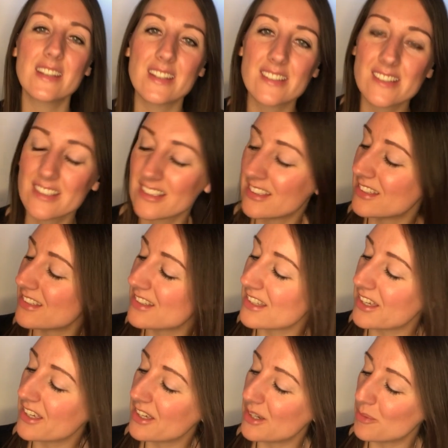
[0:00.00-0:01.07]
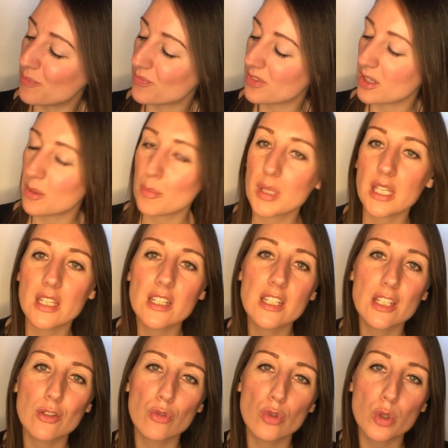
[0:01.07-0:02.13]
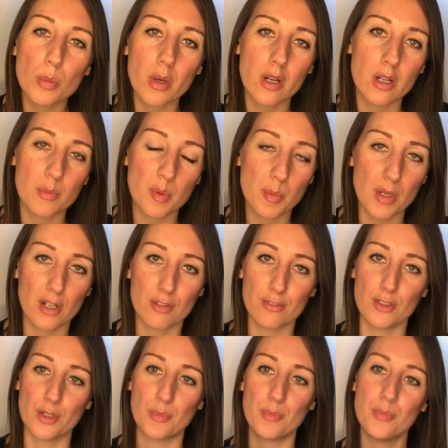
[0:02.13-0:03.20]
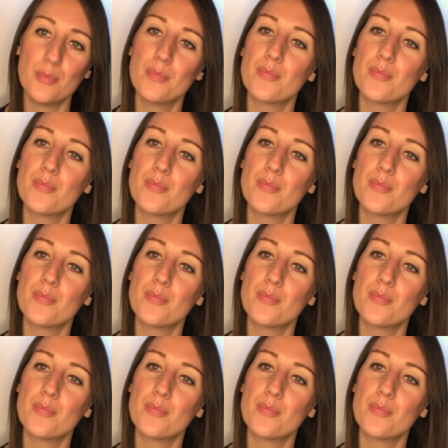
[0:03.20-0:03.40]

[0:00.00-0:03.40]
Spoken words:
This is Peony and Rhubarb perfume.